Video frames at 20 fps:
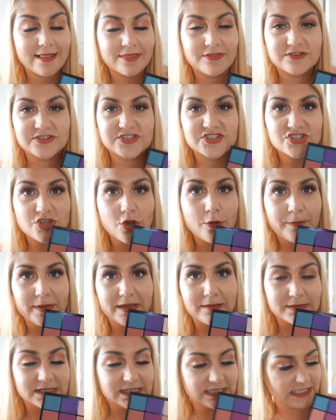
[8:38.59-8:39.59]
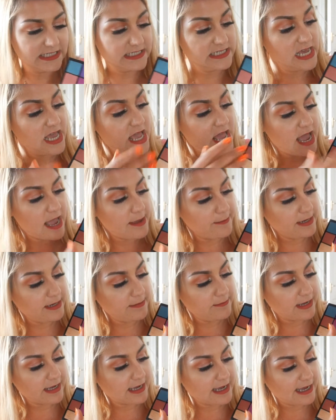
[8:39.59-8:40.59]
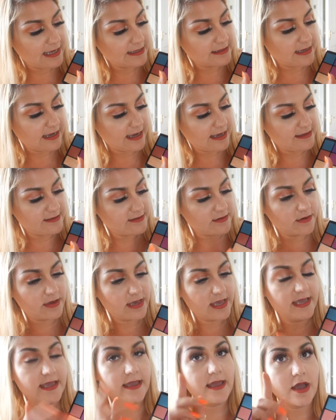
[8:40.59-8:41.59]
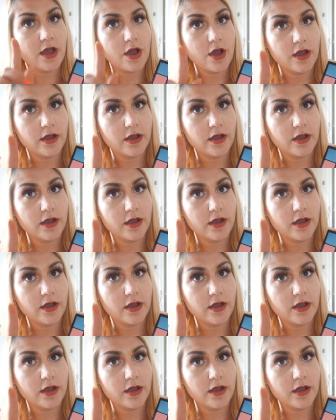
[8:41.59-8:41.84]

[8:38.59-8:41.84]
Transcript: they're so pigmented. I mean, my God, guys, okay?